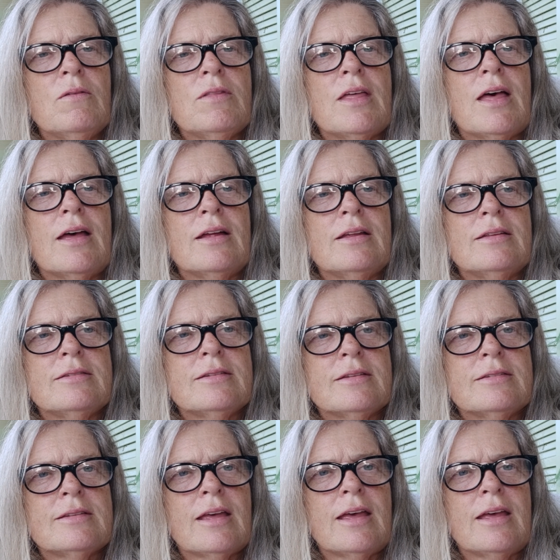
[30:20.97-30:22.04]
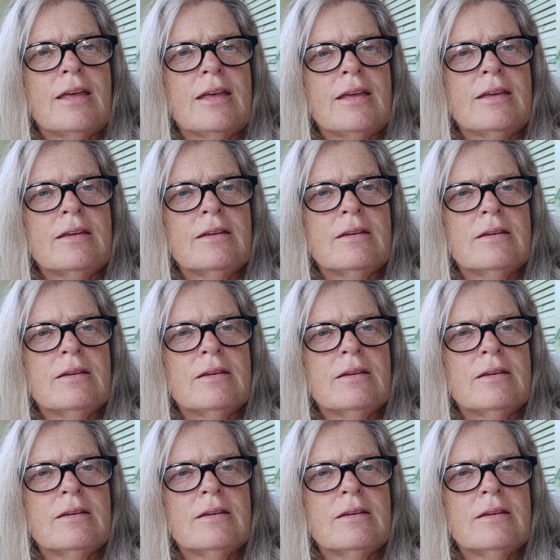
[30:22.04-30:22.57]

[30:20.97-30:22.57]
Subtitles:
of that is to say,